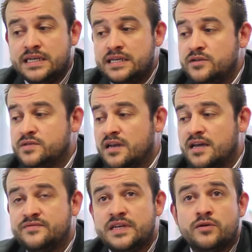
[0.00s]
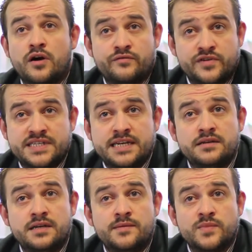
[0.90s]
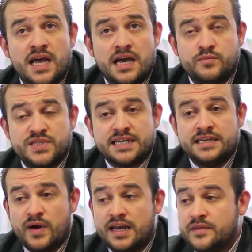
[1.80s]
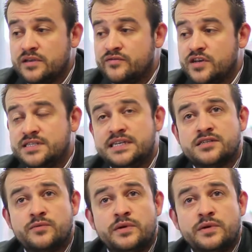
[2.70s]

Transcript: We utilise video conferencing particularly well in the university, and